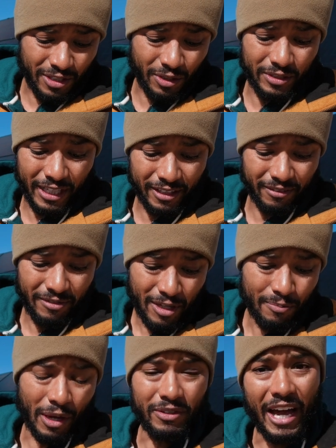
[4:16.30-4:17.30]
So it was like
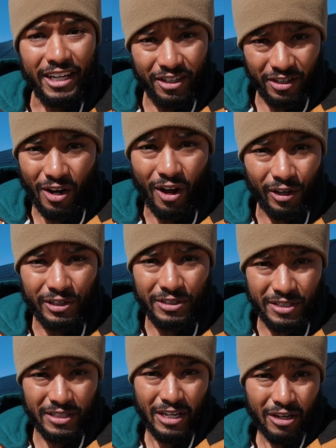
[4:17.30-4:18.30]
about
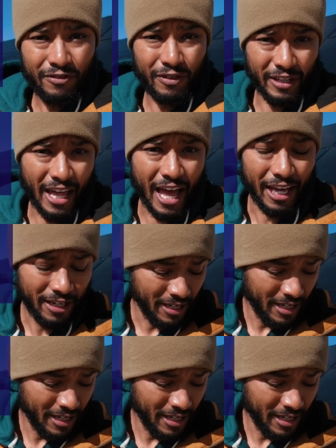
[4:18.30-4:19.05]
$900 for that.